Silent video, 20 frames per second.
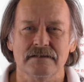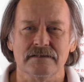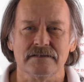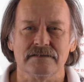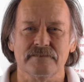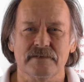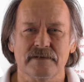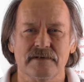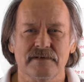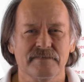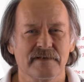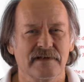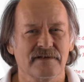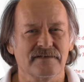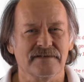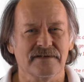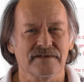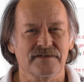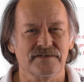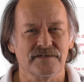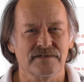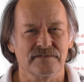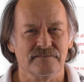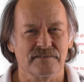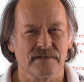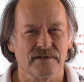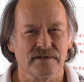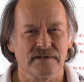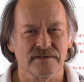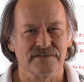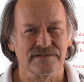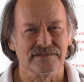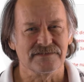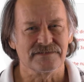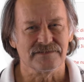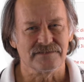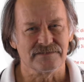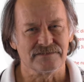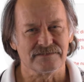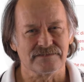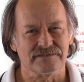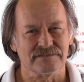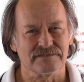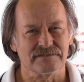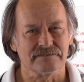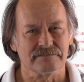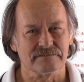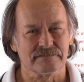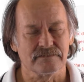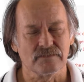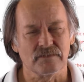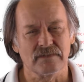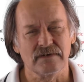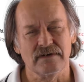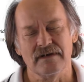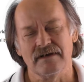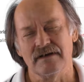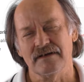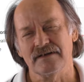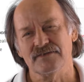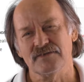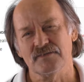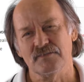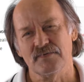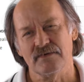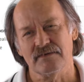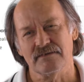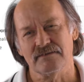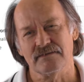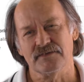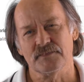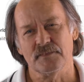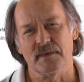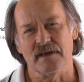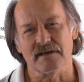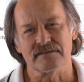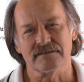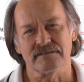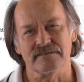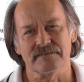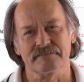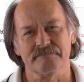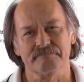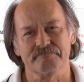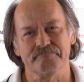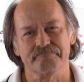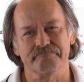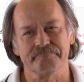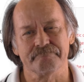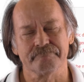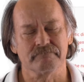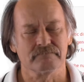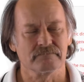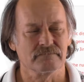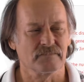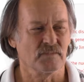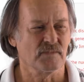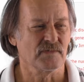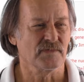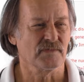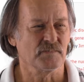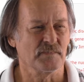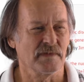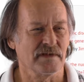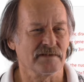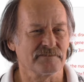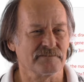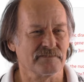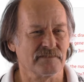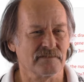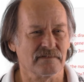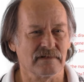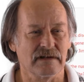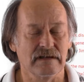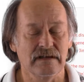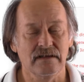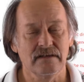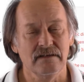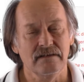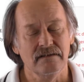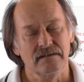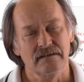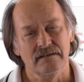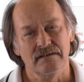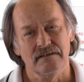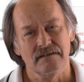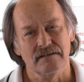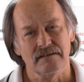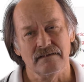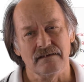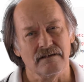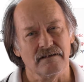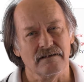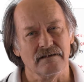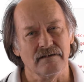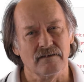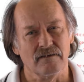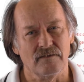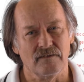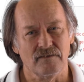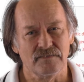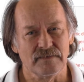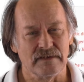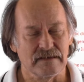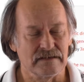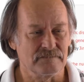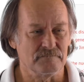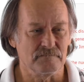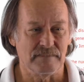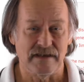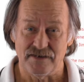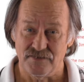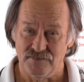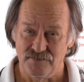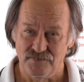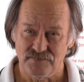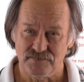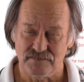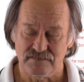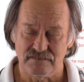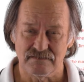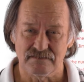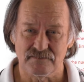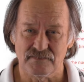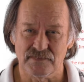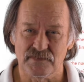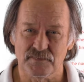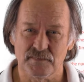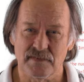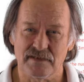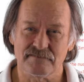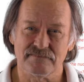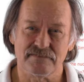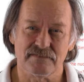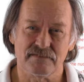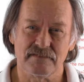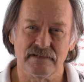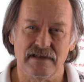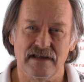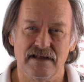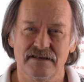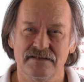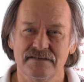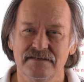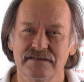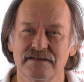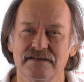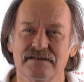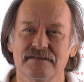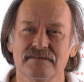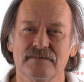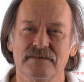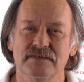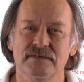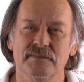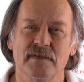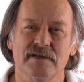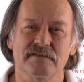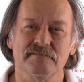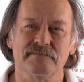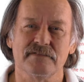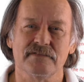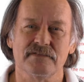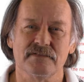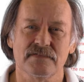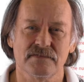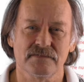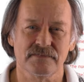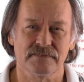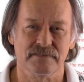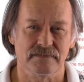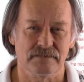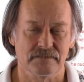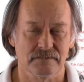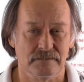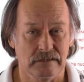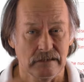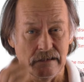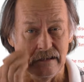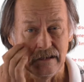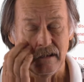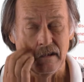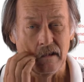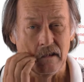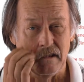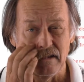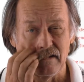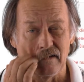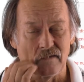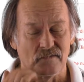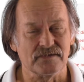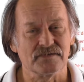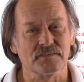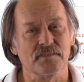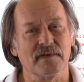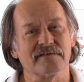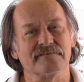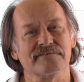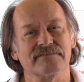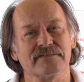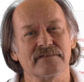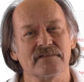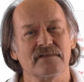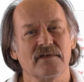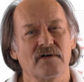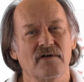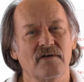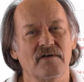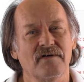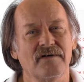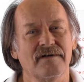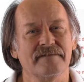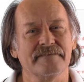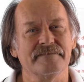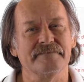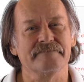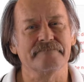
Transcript: The very foundation of our existence relies upon respect. Respect for all that matters, respect for reality, respect for truth, respect for the law.